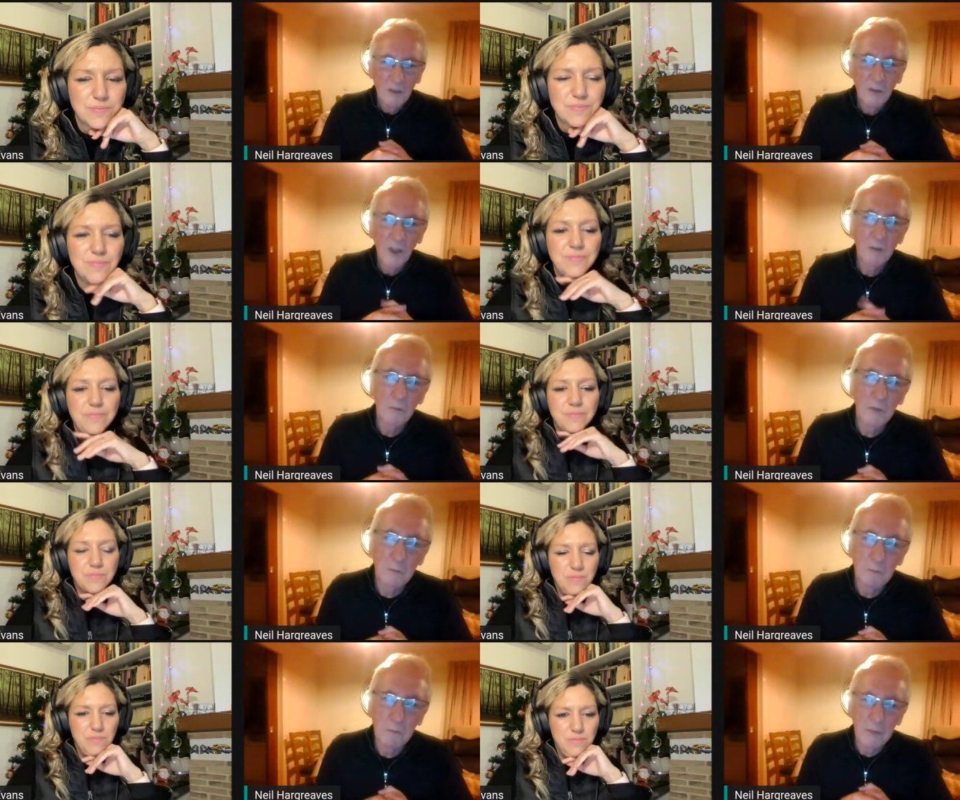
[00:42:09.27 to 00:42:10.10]
Speaker 1: Well,
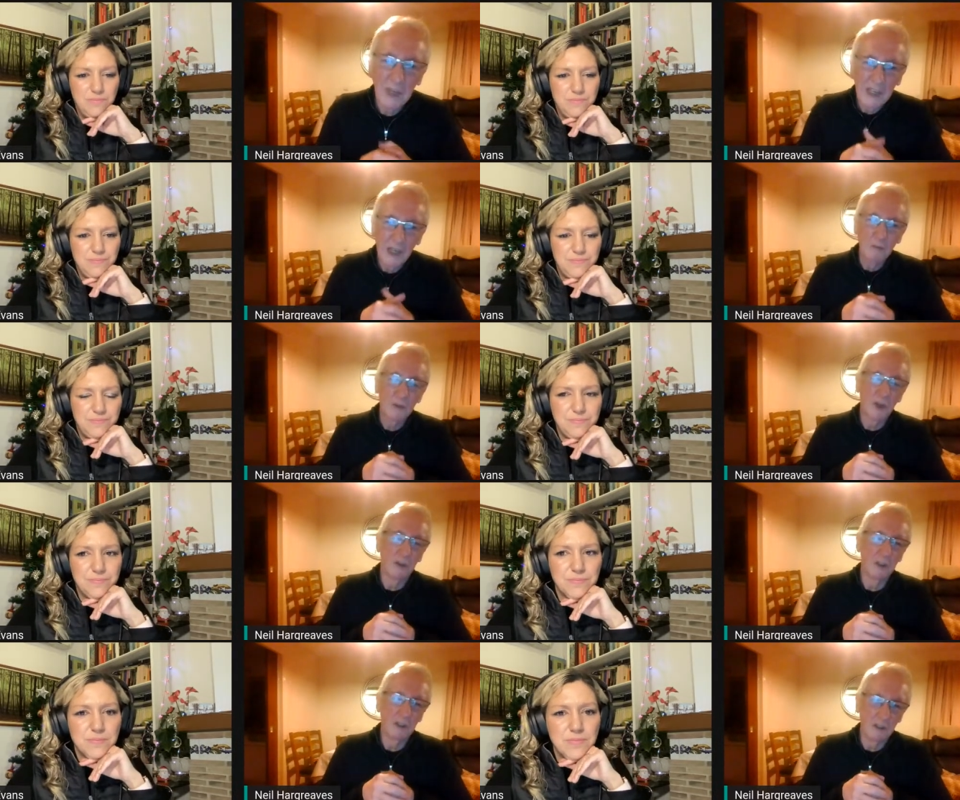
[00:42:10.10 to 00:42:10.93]
being out
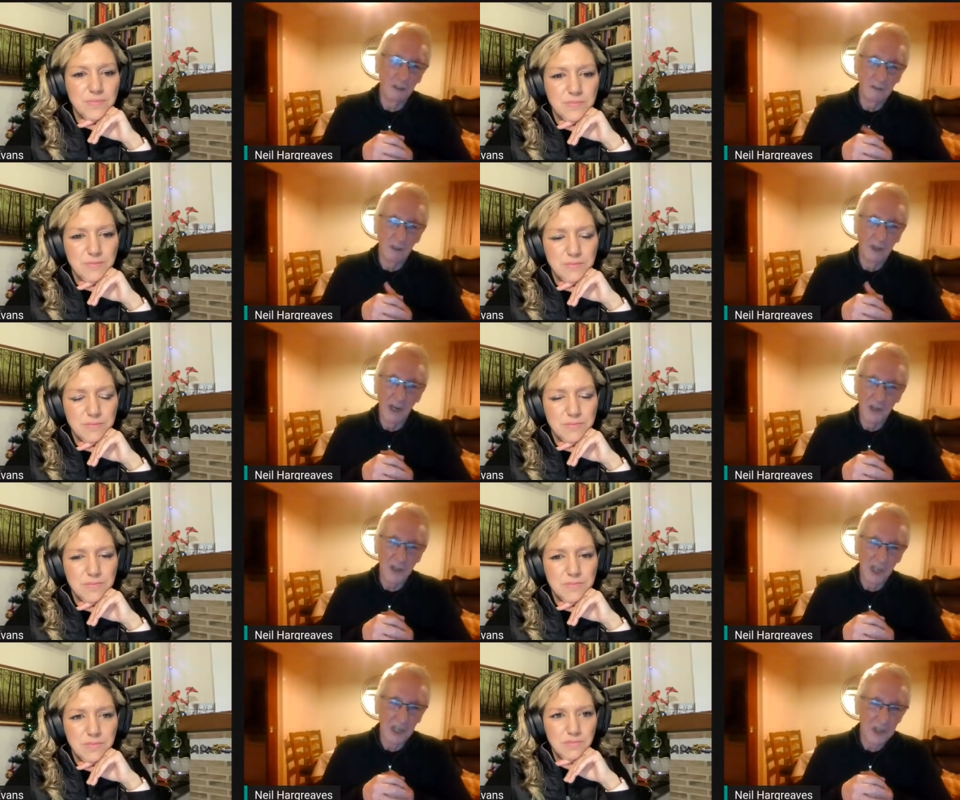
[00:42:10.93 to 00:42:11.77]
on a
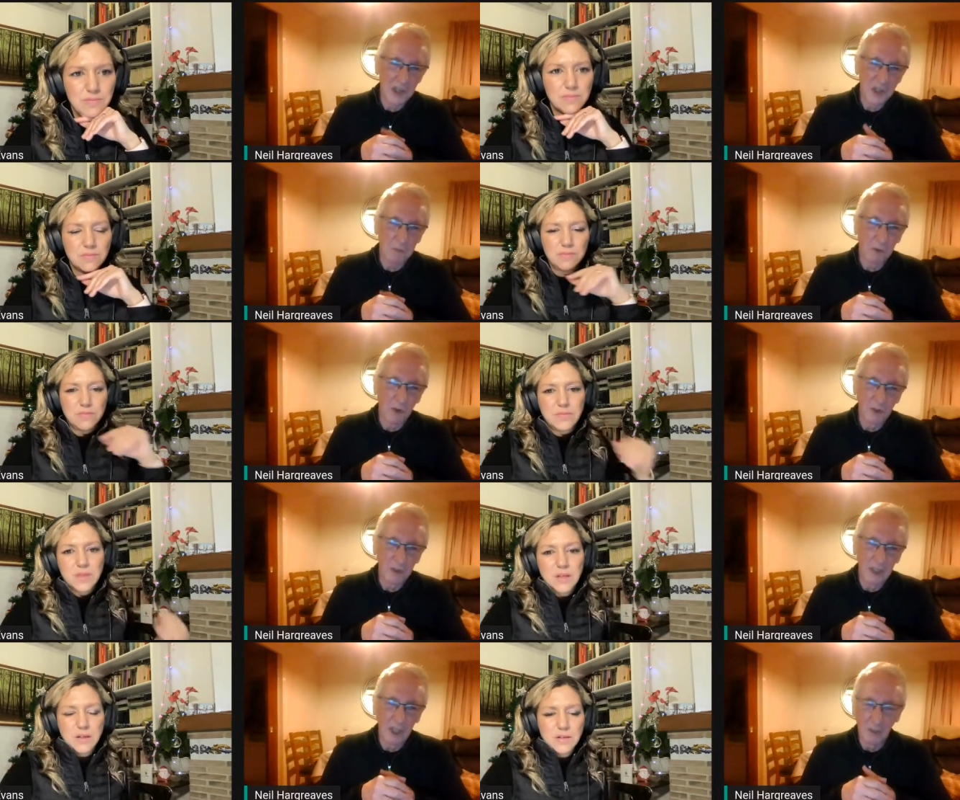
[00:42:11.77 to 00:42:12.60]
isolated
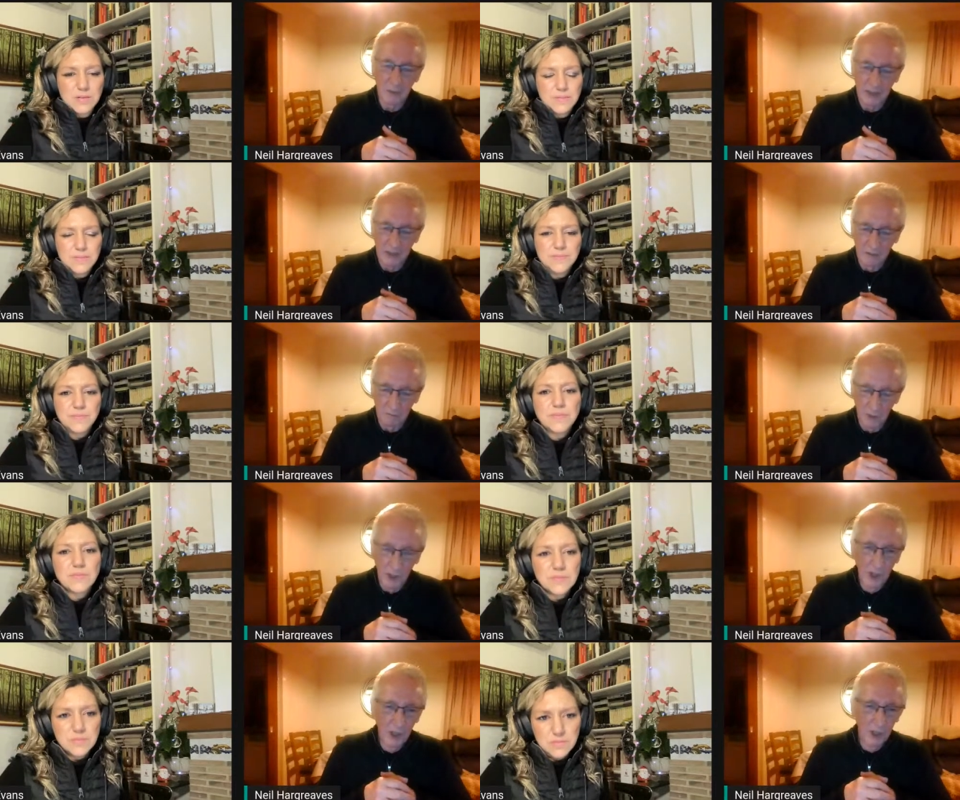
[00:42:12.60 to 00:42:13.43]
spot, I mean,
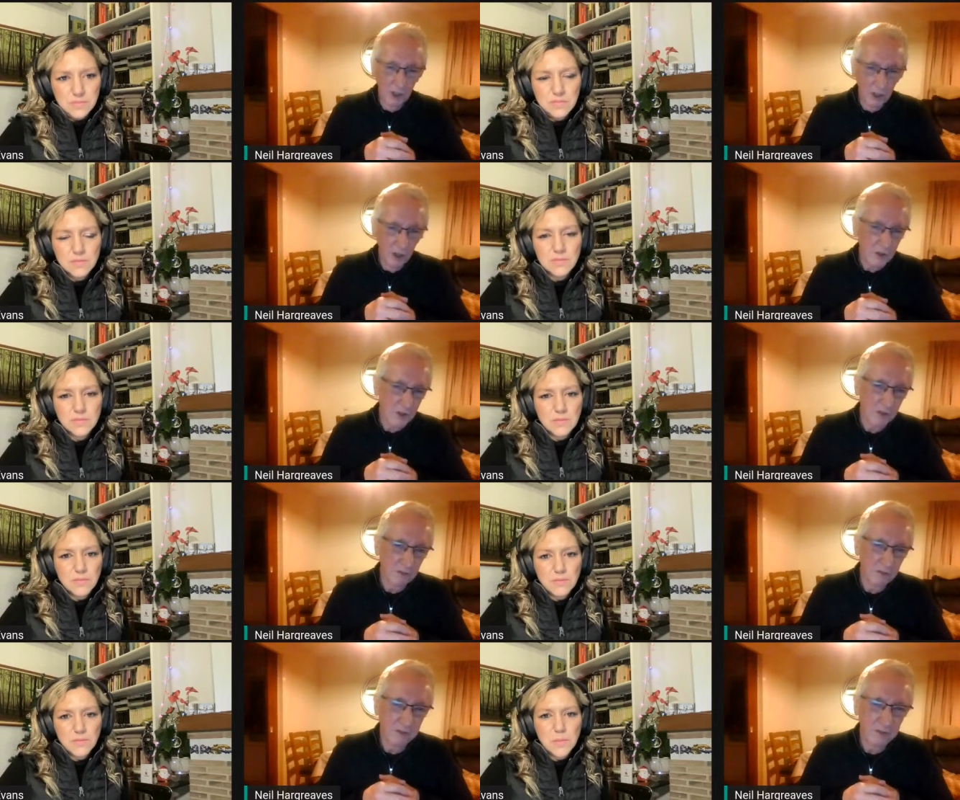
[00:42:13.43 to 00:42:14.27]
lots
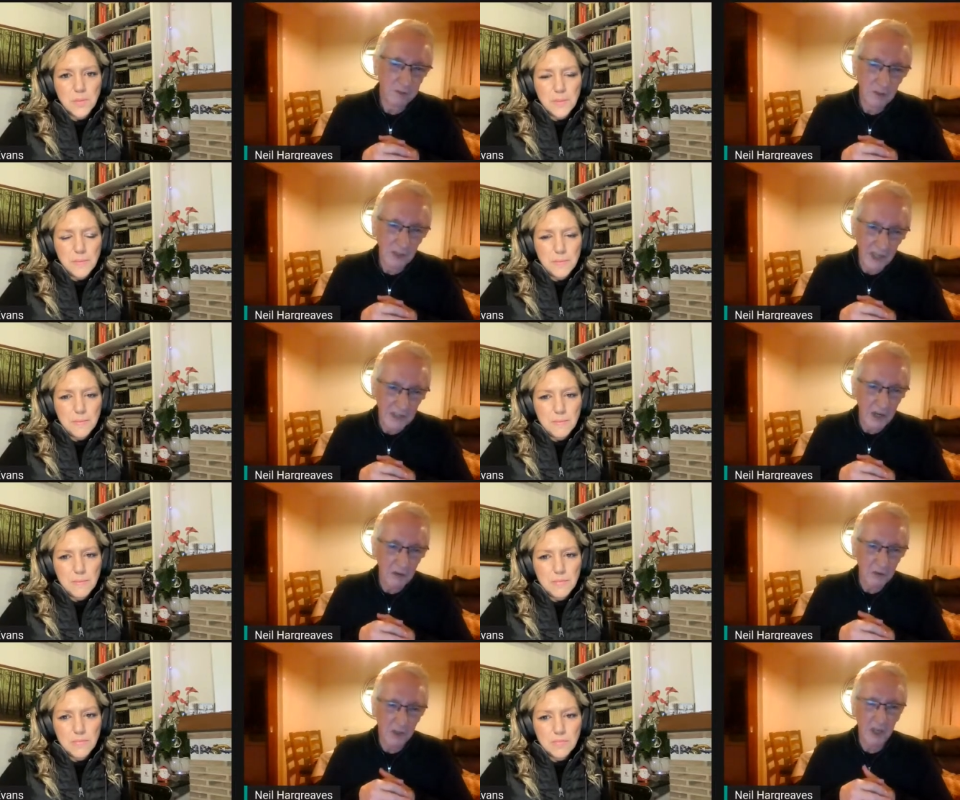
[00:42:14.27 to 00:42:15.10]
of
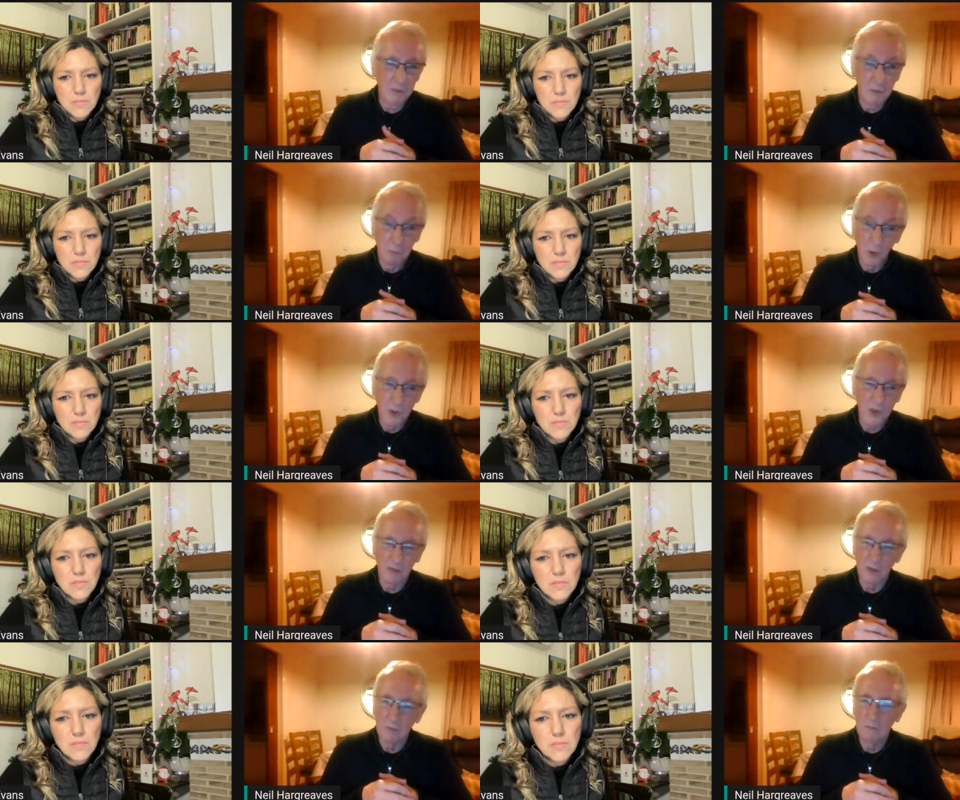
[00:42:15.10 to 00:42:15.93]
lighthouse keepers,
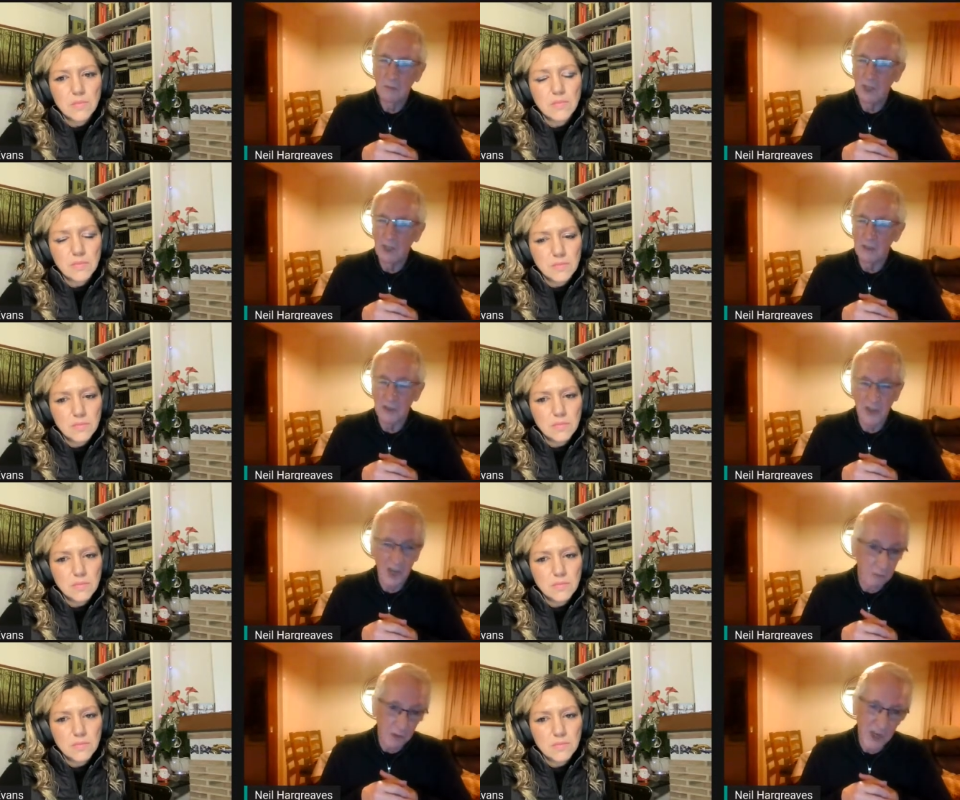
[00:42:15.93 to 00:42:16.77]
most of them, and
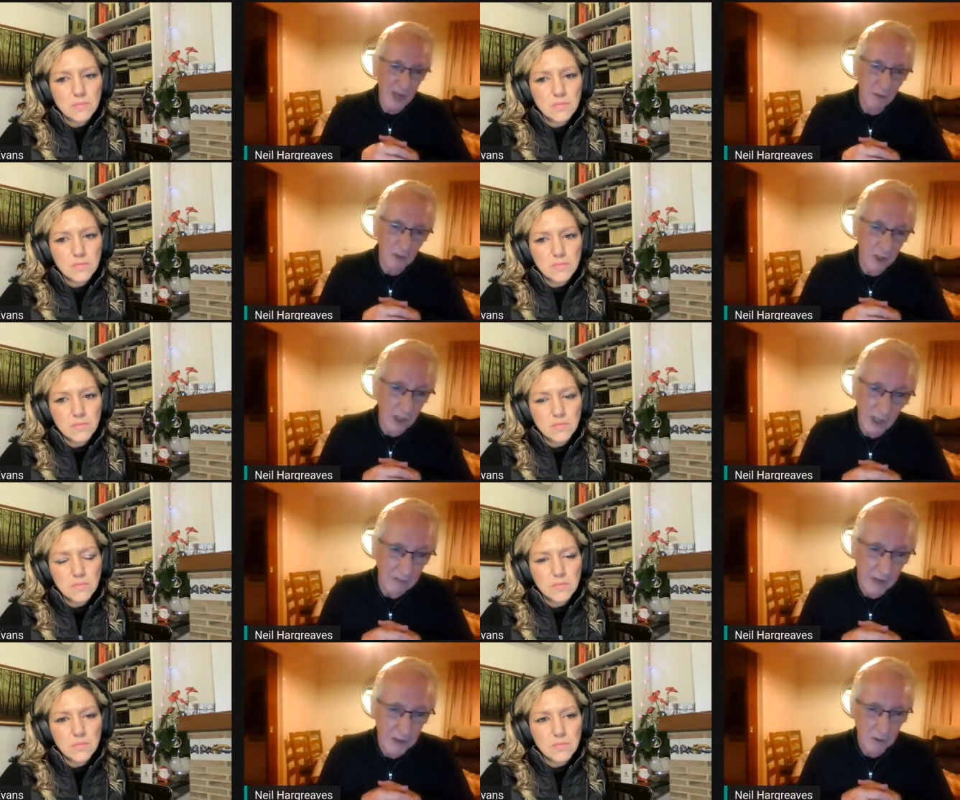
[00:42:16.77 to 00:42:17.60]
sit with same on the
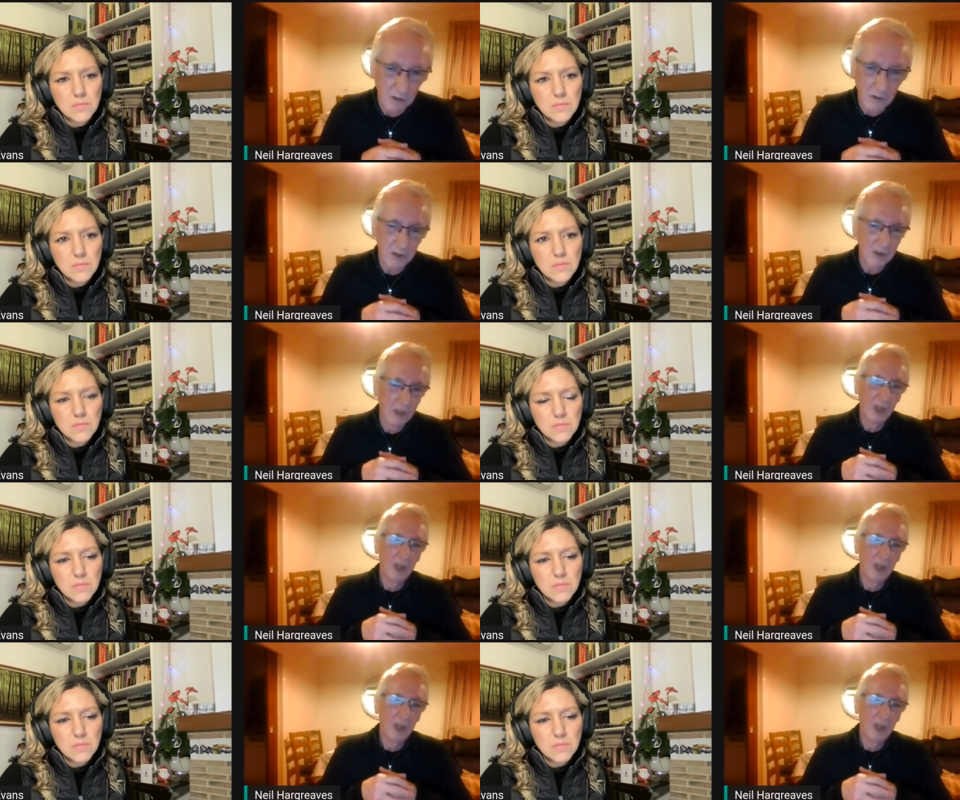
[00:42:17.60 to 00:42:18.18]
light vessels.